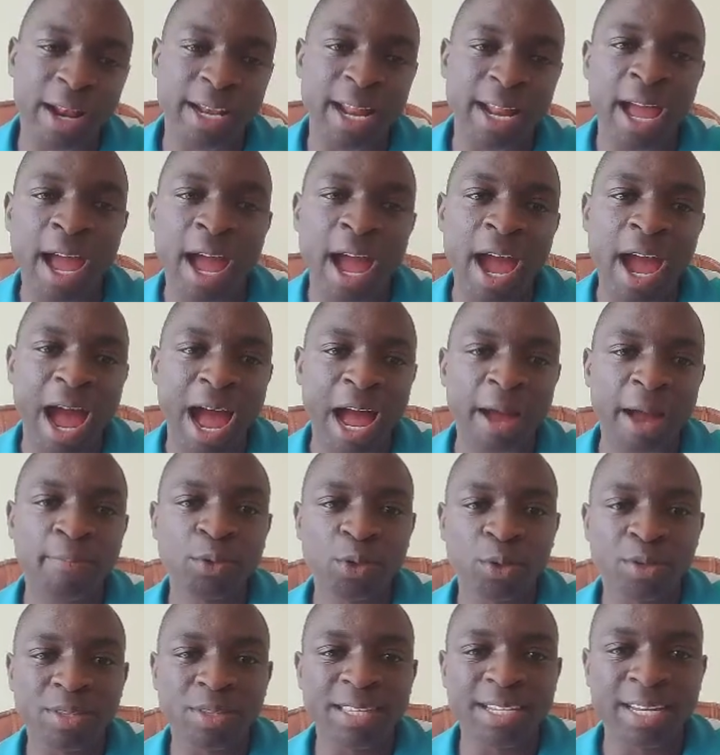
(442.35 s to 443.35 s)
up to
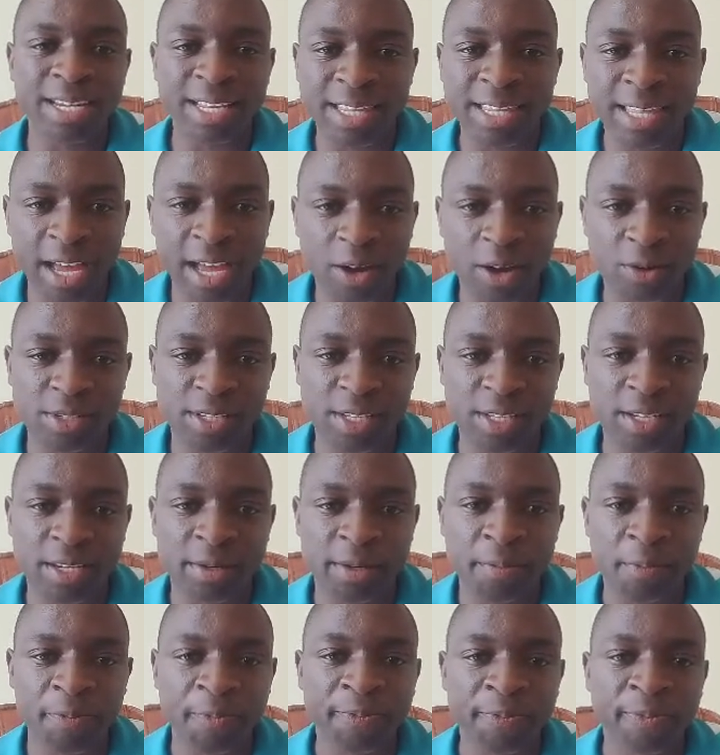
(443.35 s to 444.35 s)
3,000.
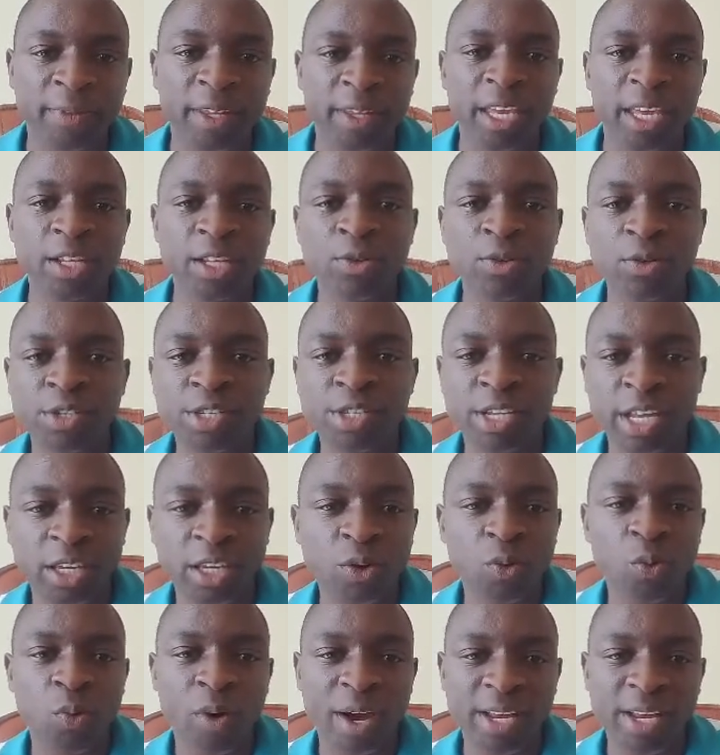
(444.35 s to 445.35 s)
It will take you quite a
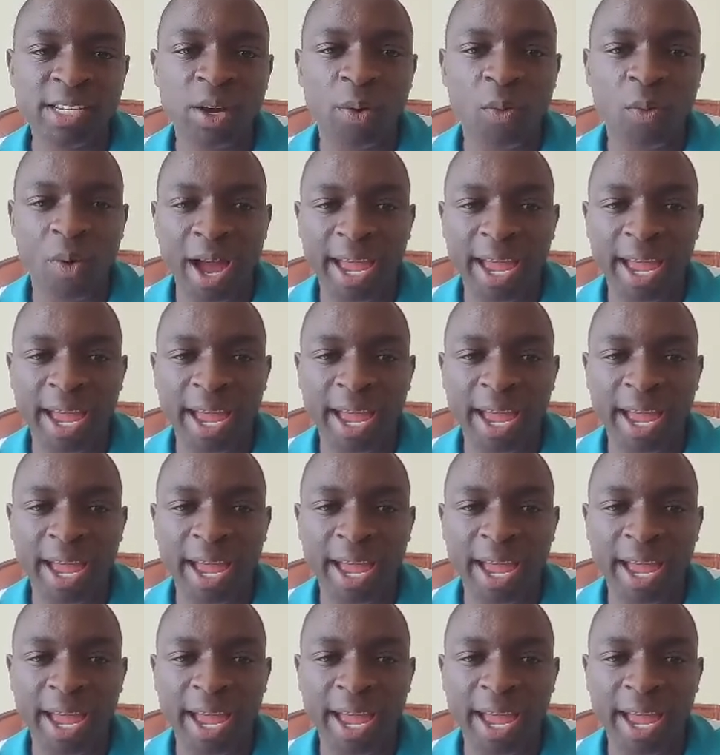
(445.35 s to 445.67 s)
while.